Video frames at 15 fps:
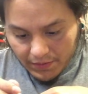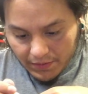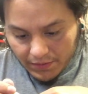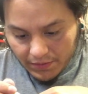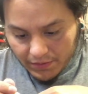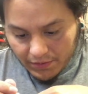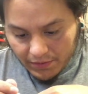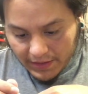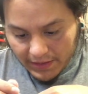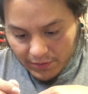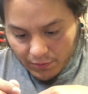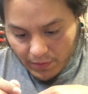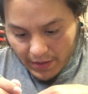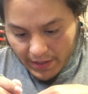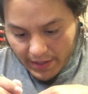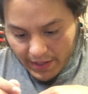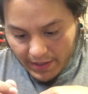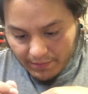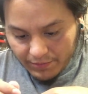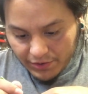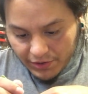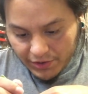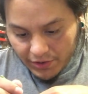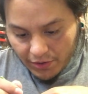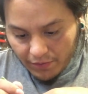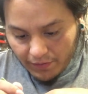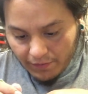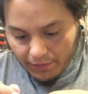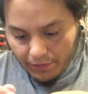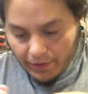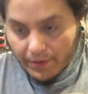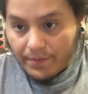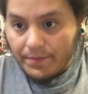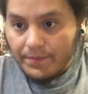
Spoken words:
So that's why I'm just going for it.